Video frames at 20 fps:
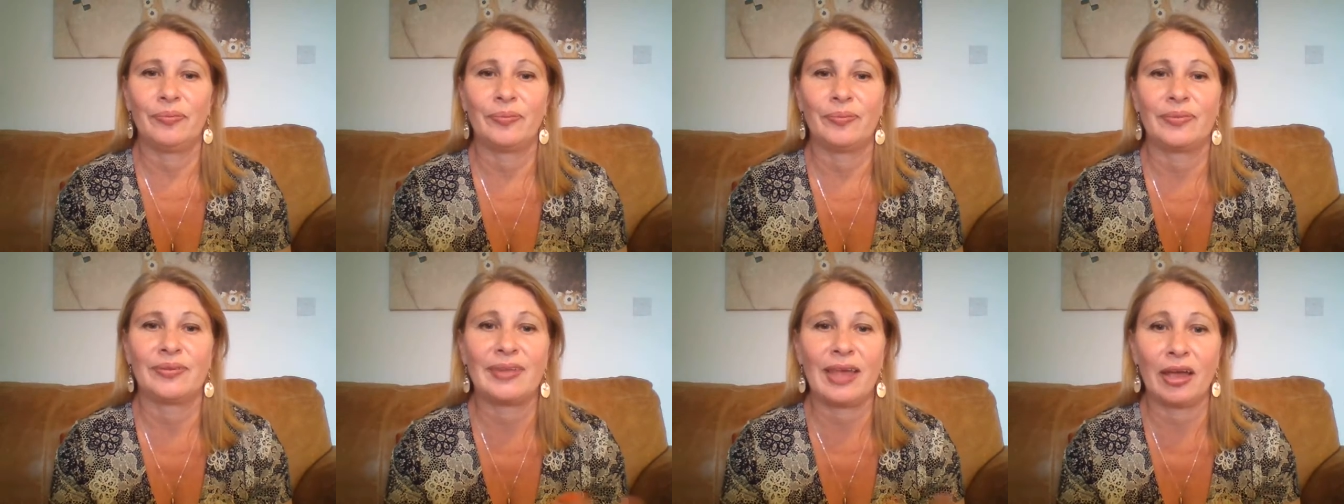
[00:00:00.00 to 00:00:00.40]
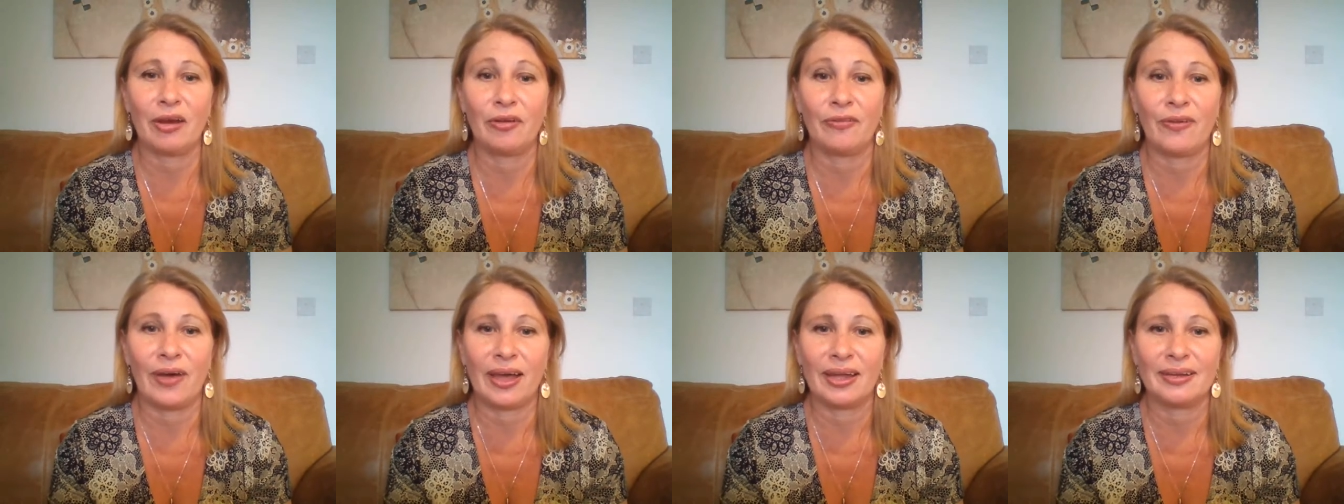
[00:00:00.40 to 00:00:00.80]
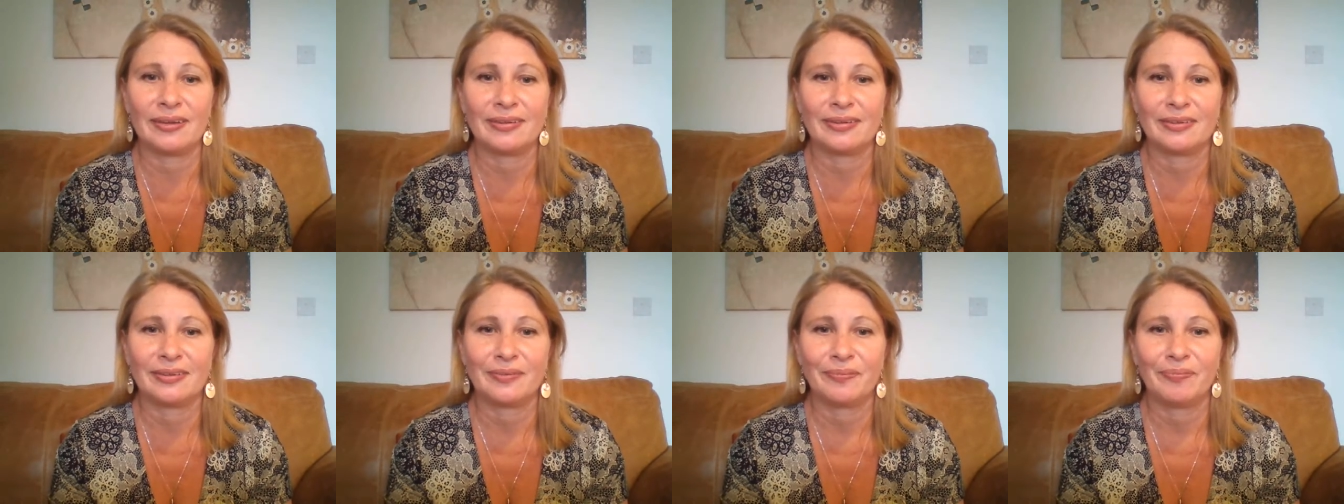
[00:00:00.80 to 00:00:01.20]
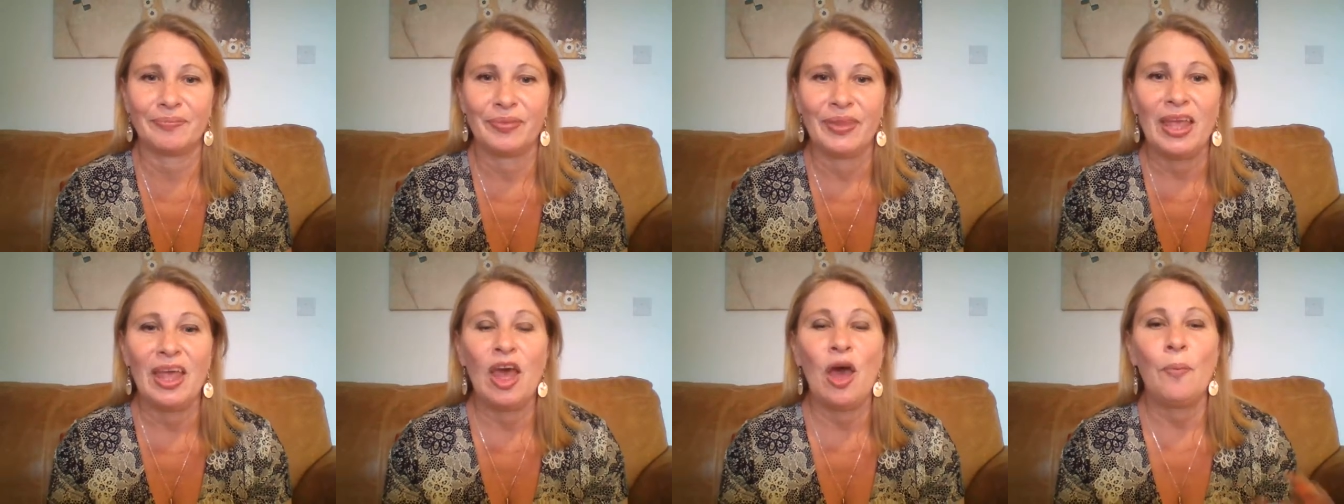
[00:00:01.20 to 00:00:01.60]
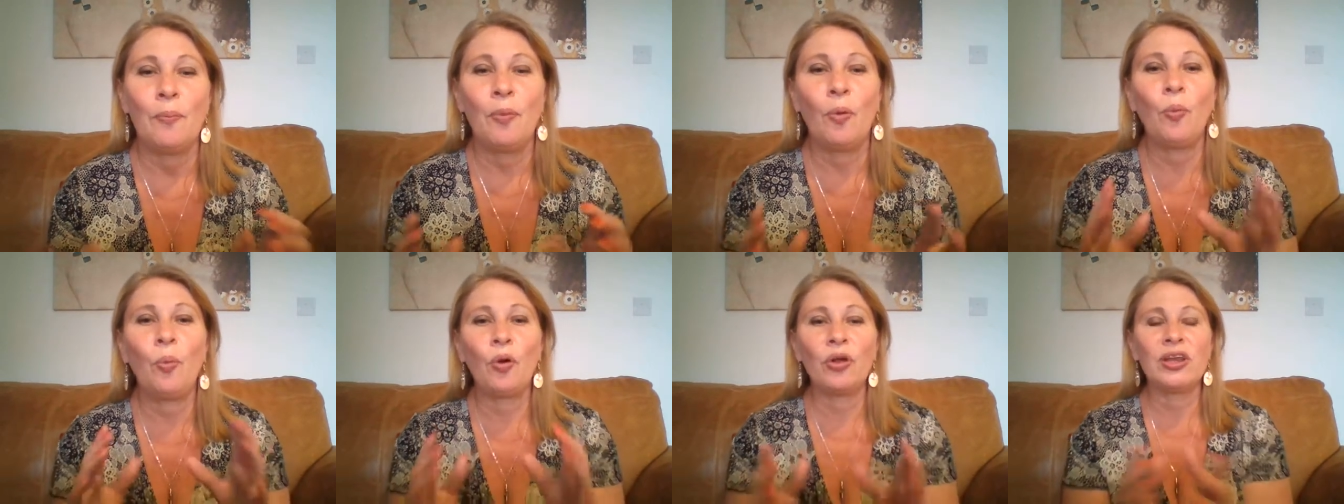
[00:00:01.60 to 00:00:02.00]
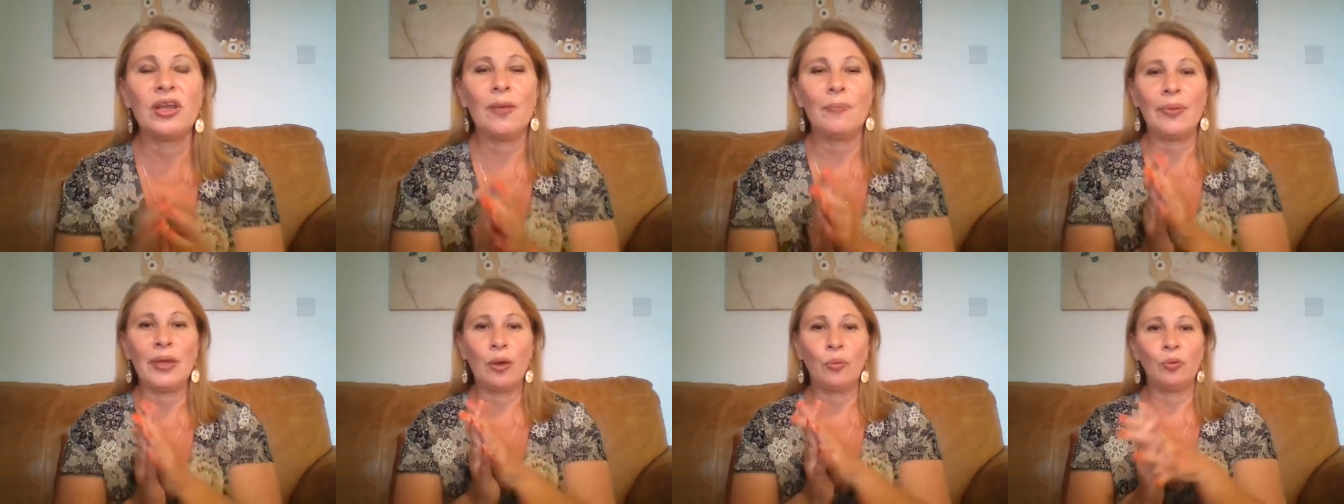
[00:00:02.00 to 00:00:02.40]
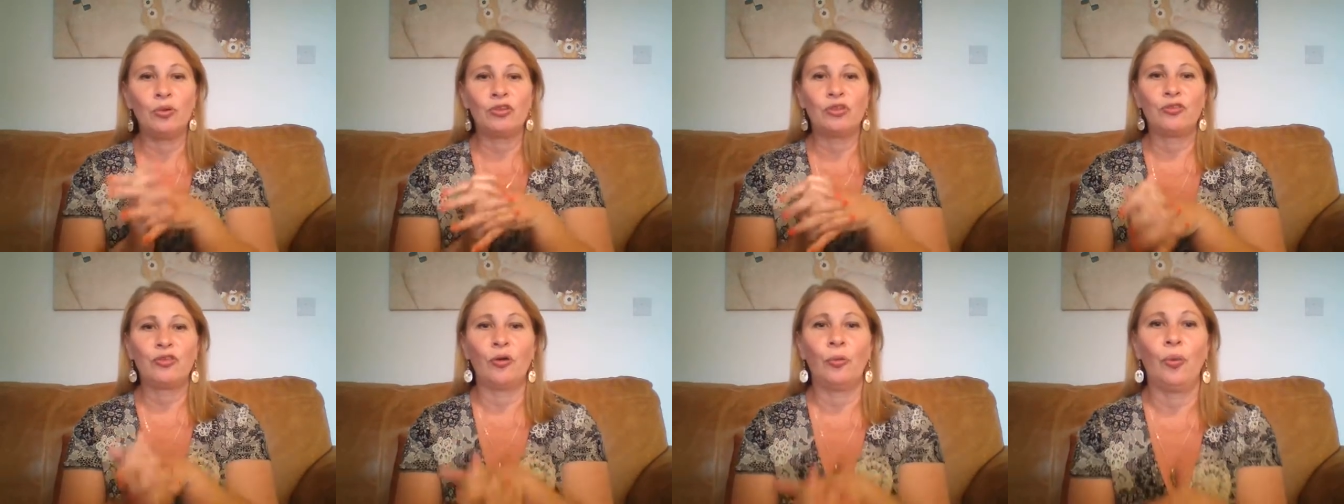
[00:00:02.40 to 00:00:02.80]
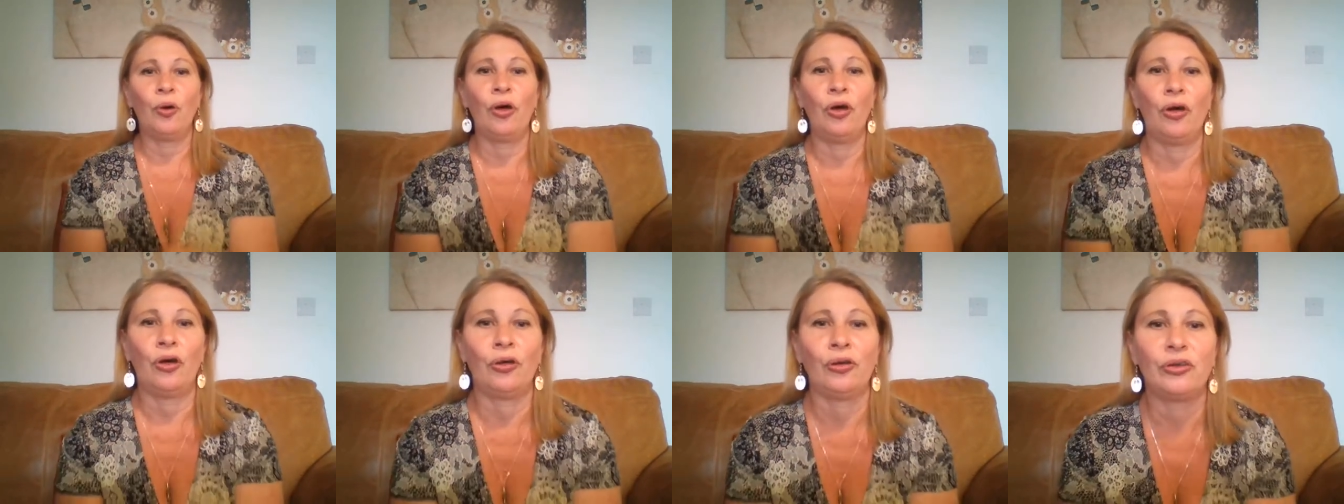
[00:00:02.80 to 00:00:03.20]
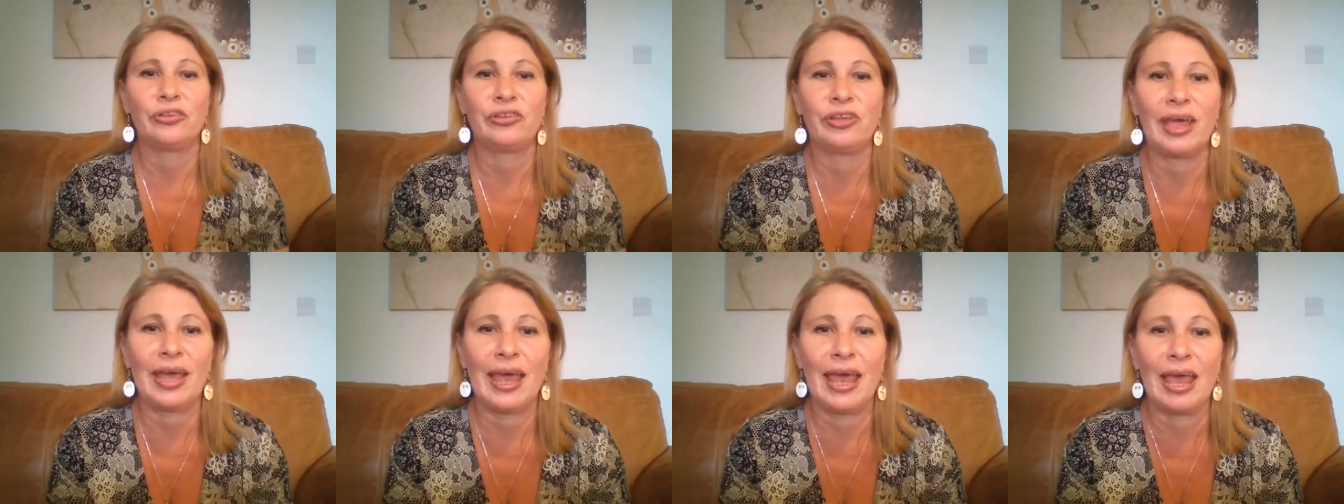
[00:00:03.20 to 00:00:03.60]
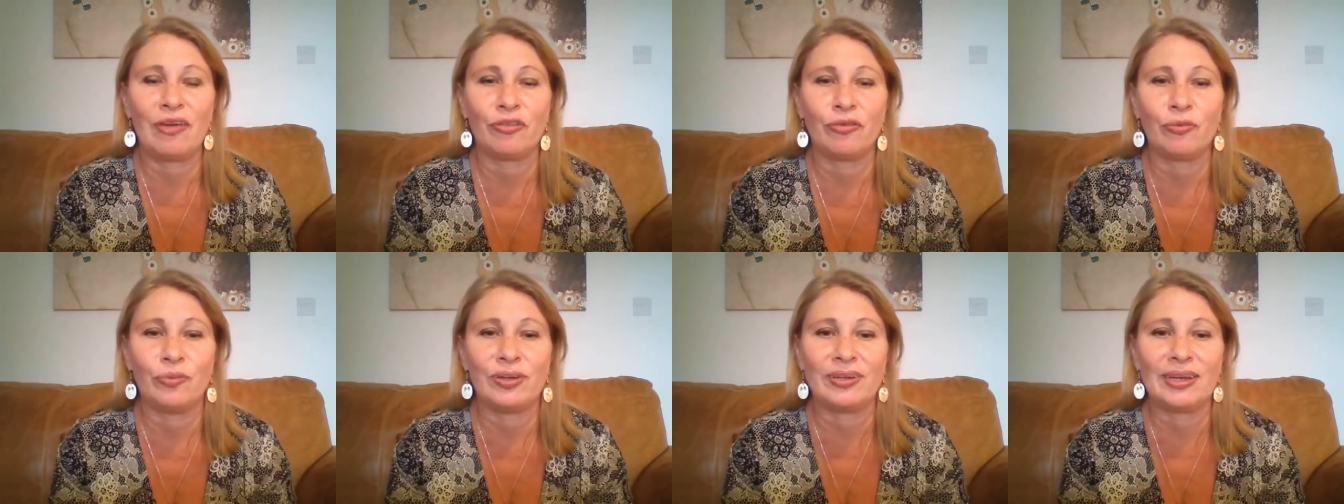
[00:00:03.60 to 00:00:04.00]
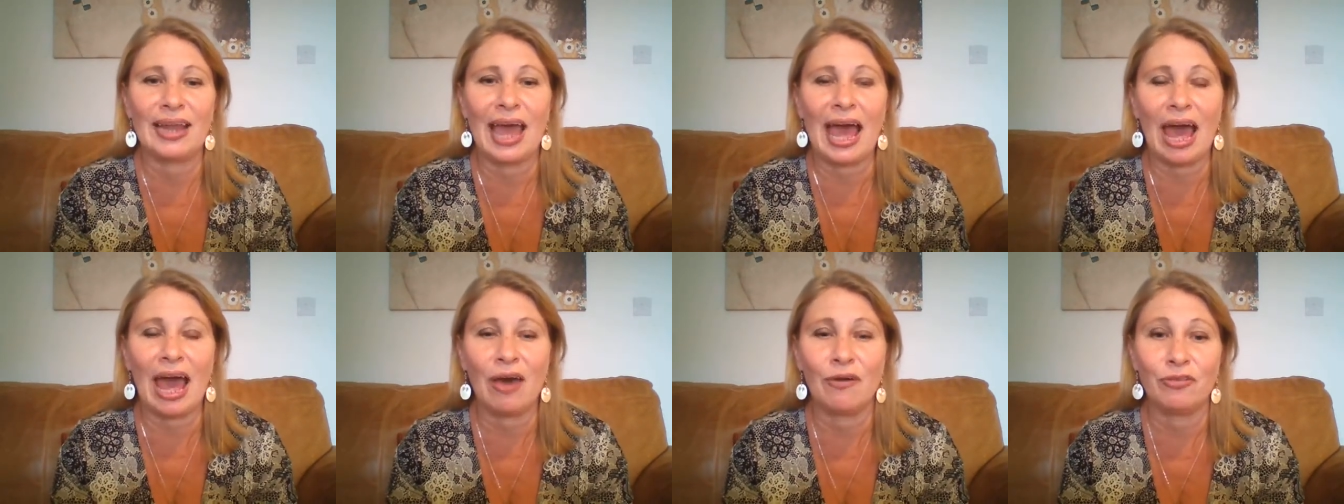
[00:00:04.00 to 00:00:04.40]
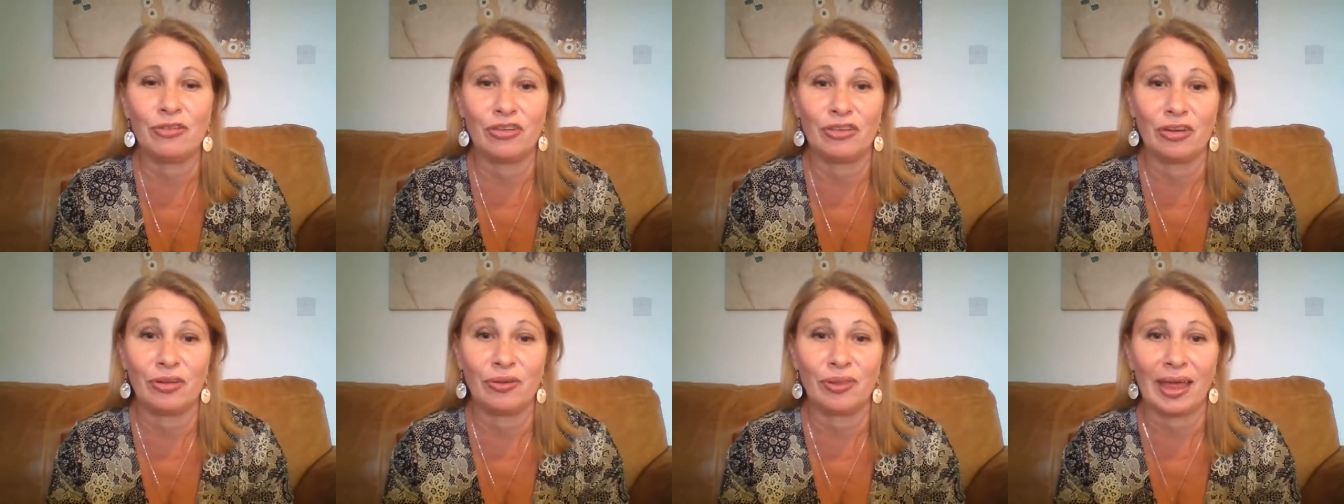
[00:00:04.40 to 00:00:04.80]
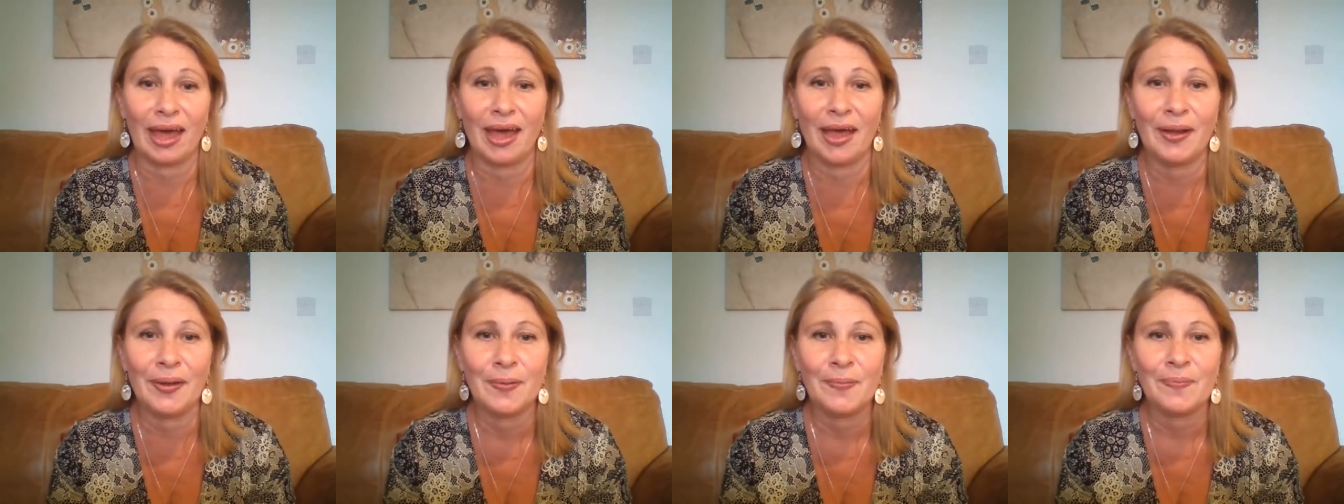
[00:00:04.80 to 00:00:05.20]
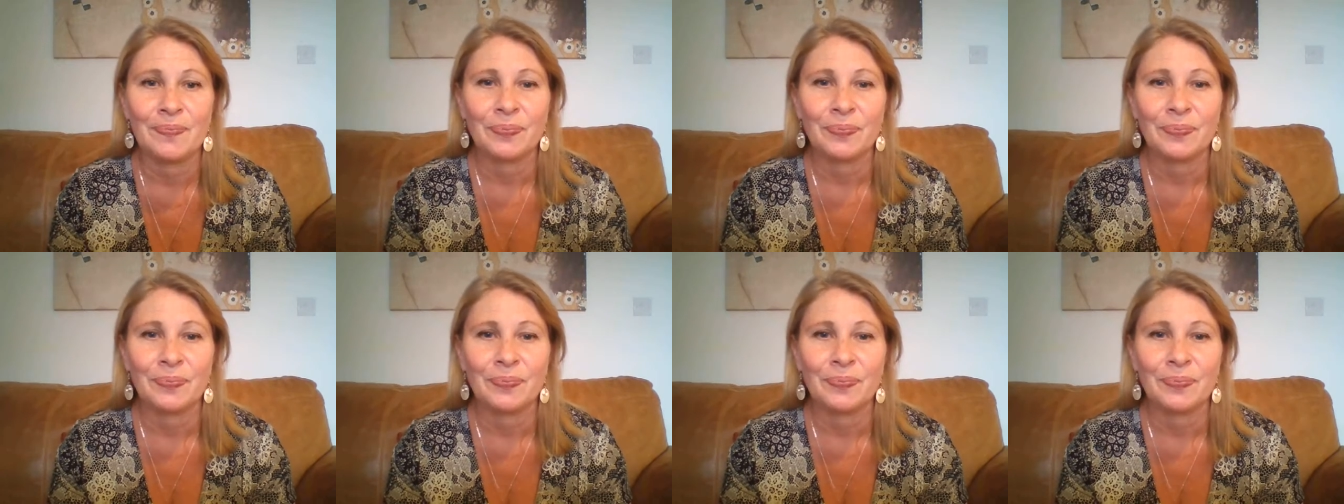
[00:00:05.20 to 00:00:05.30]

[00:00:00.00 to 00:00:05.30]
sacrifice. But wouldn't it be a wonderful world if we didn't have to do that,